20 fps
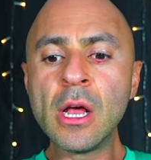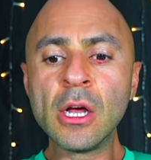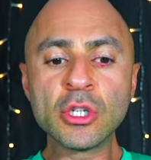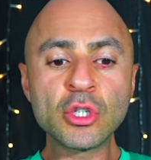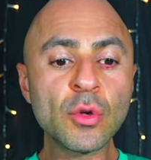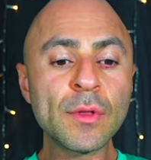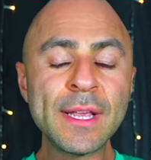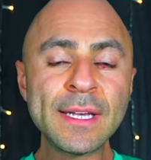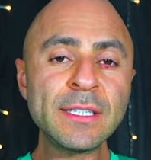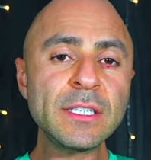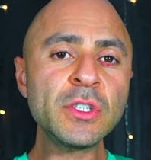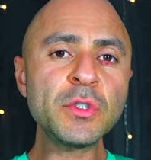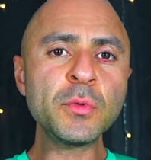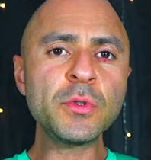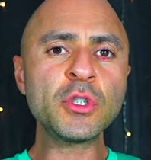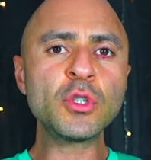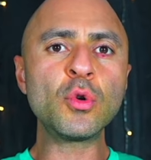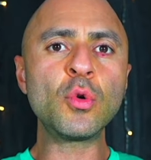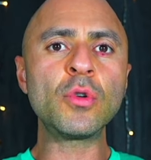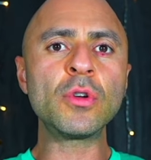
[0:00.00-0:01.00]
So this is
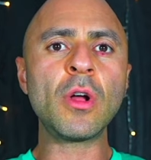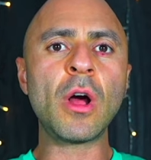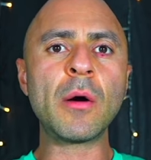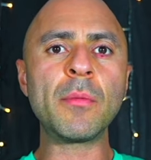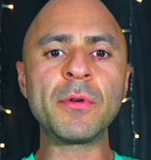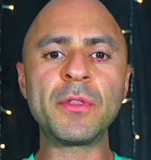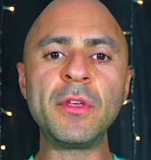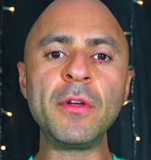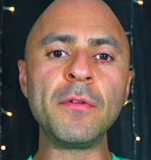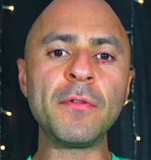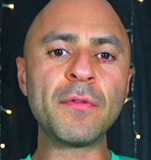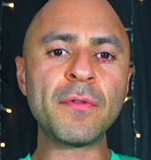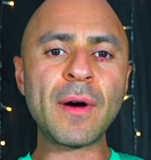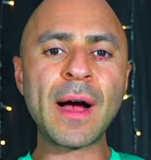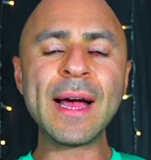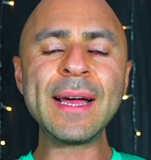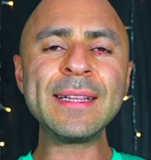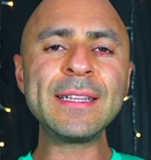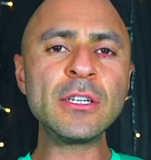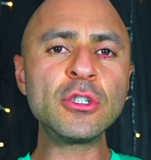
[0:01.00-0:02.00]
what's going on with you.
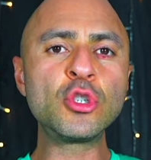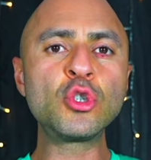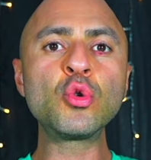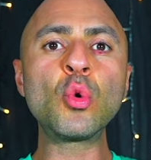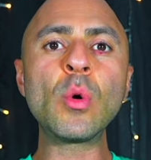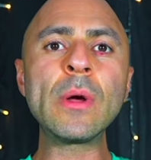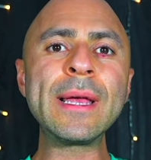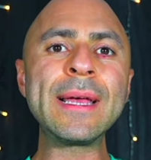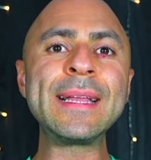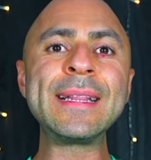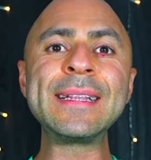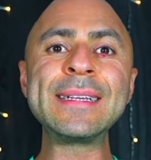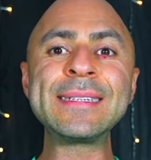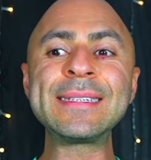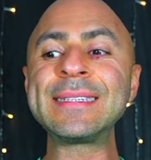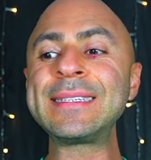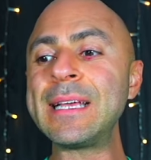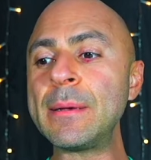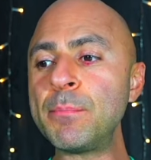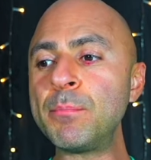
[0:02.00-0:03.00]
Find the joy in the
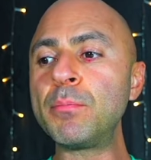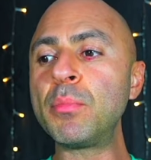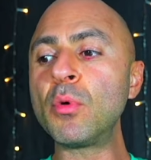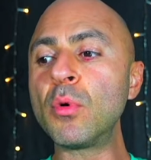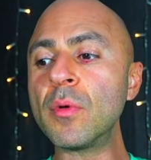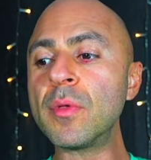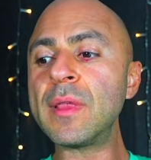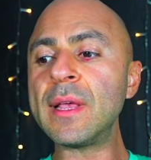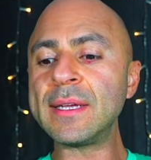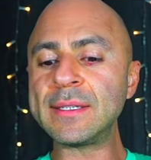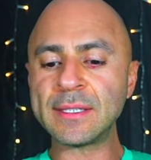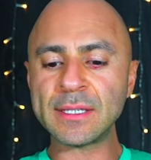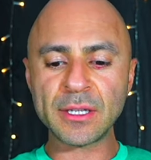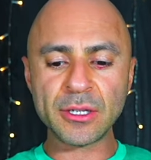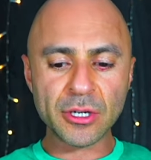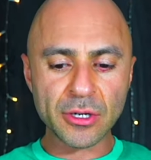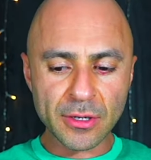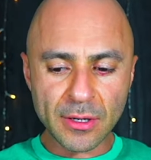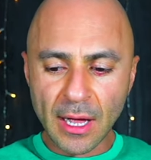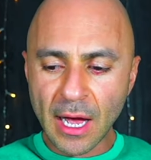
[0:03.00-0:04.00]
simple things
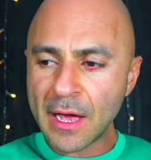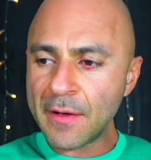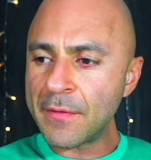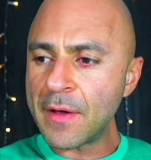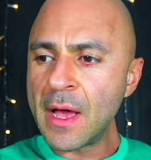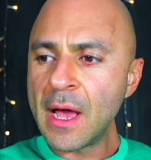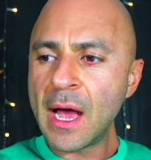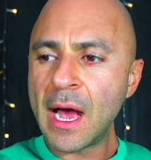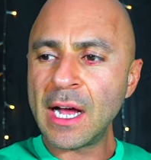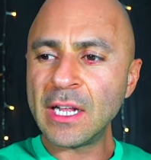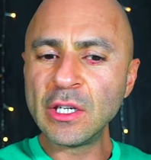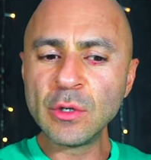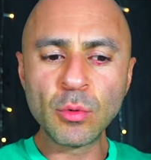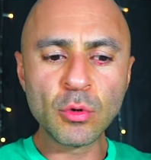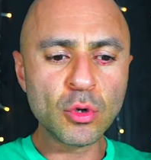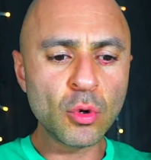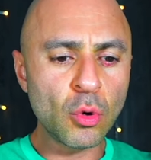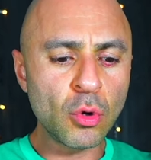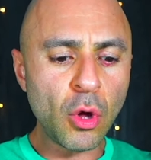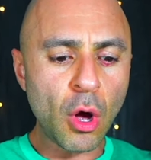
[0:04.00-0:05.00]
in your life, and you
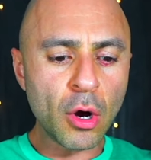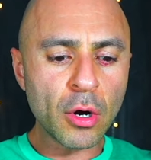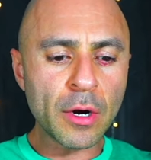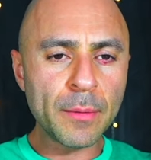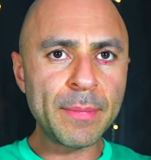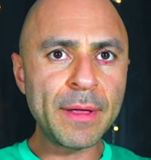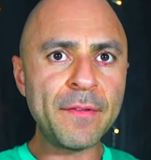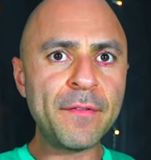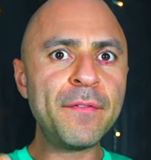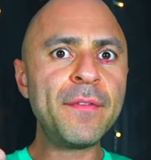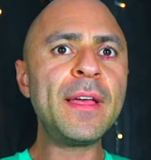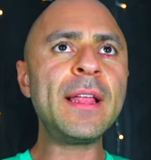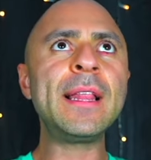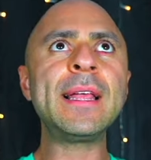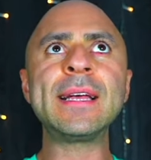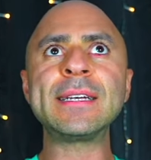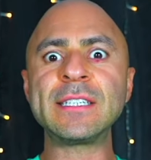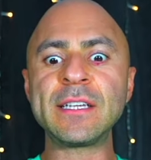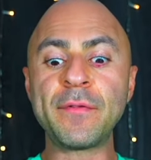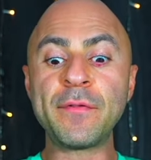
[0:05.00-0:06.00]
will no longer be
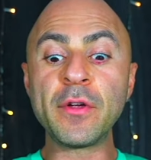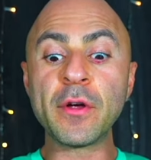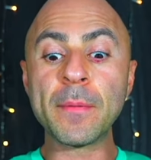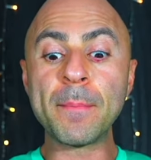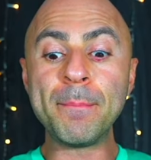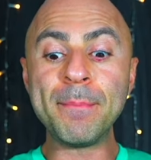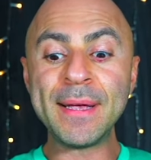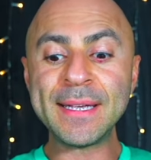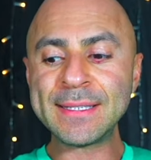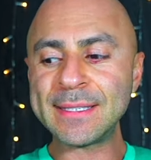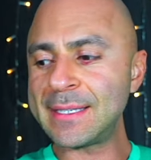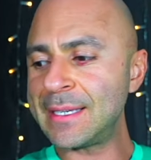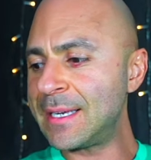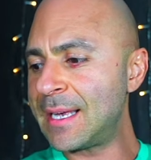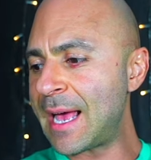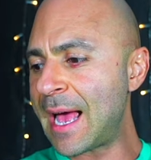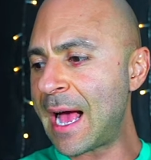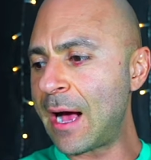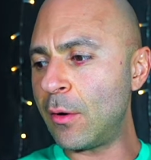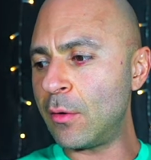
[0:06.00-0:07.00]
feeling as if you're
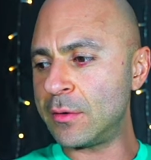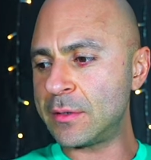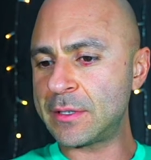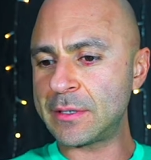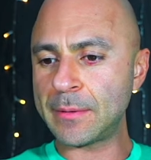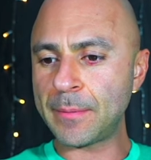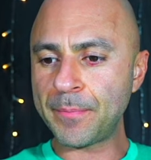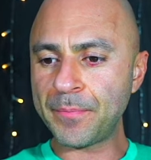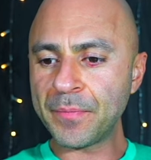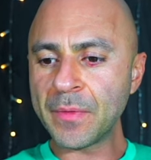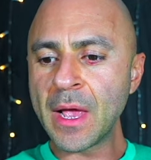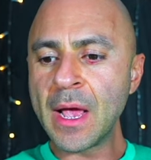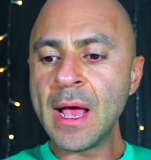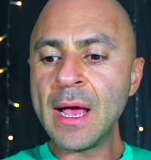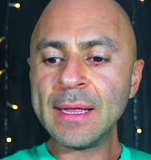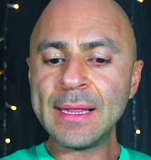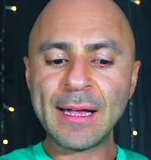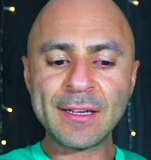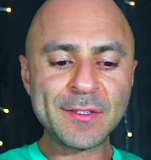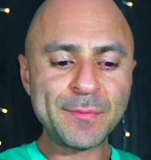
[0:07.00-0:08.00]
missing out.
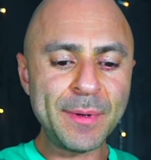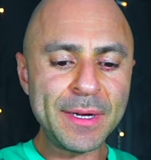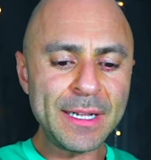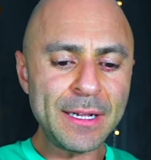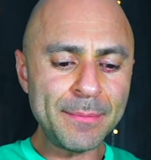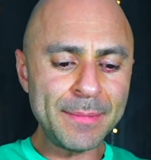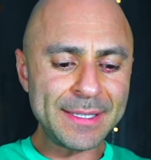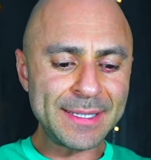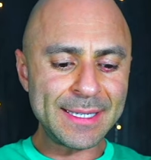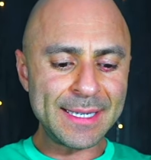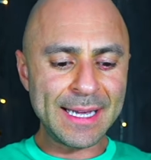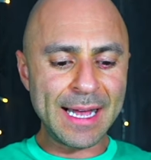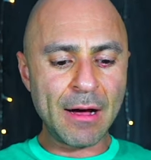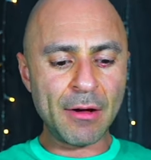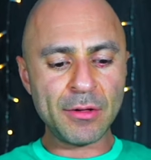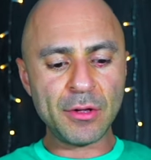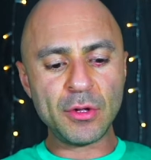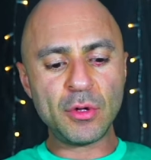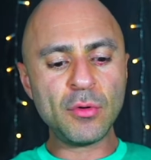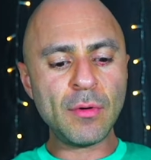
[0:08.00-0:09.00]
Now, speaking of missing
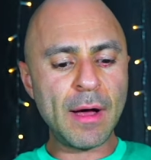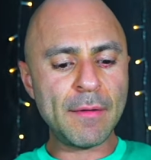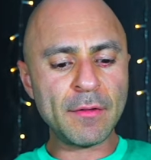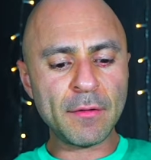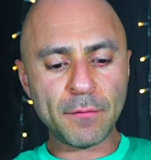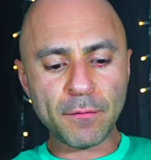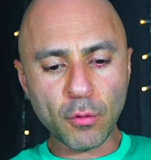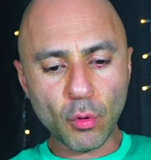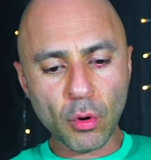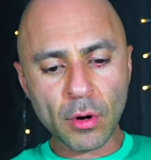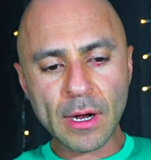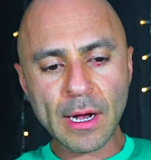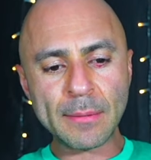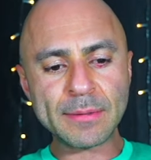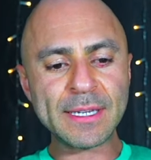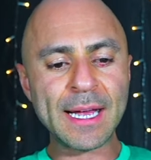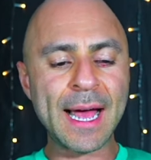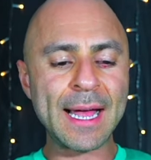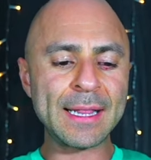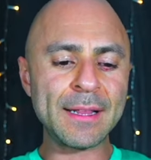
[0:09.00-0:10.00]
out, you do have the four
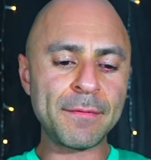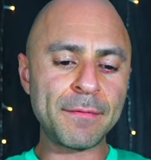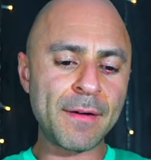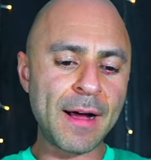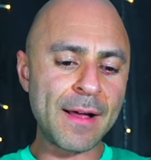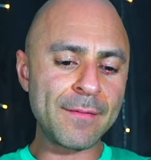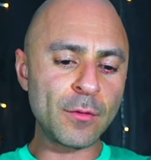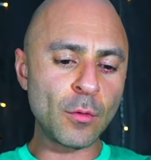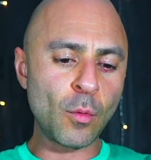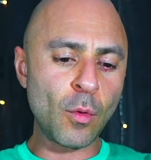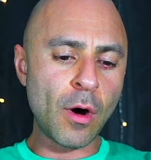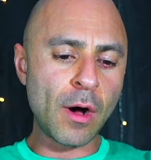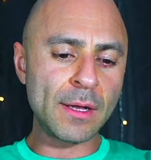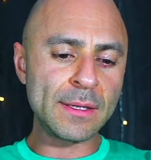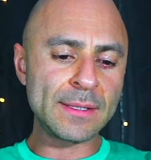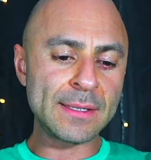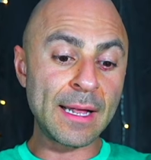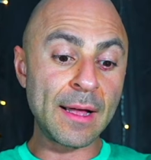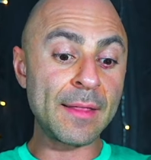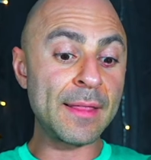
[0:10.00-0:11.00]
cups and the five of
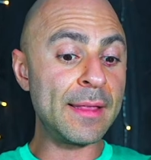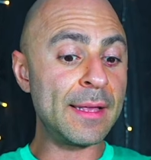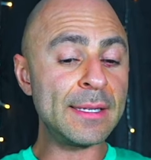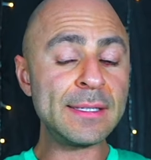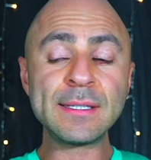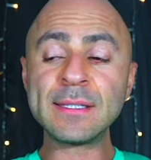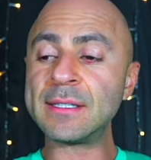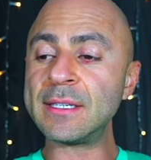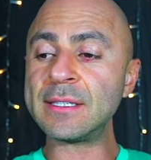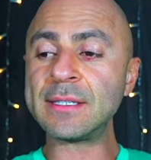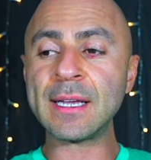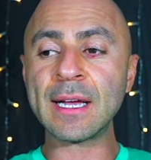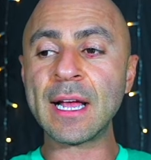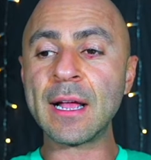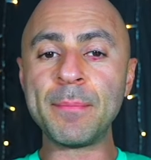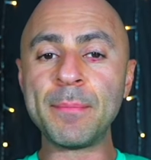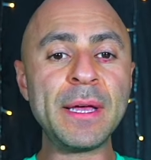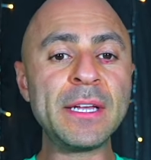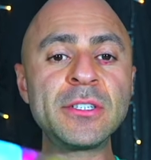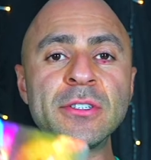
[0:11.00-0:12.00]
wands. Now, this
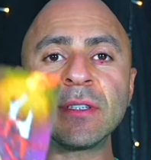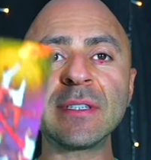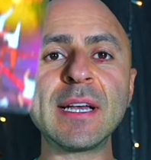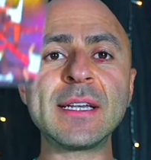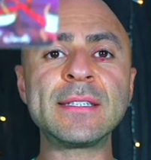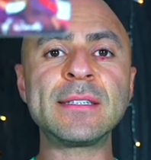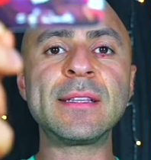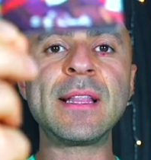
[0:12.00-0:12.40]
again, picture says